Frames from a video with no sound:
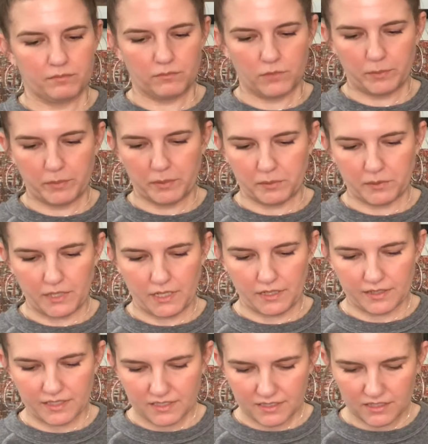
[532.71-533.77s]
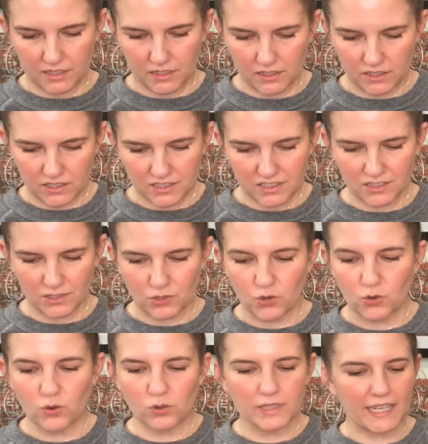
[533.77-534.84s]
what people need. This is a this is a
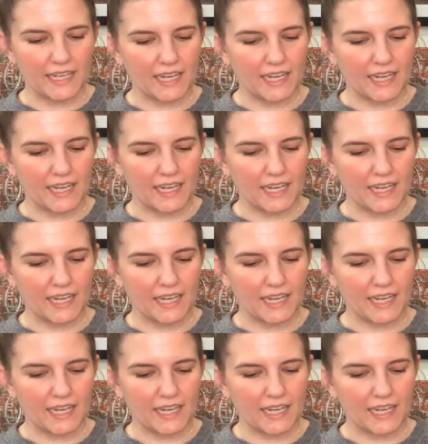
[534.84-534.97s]
cool like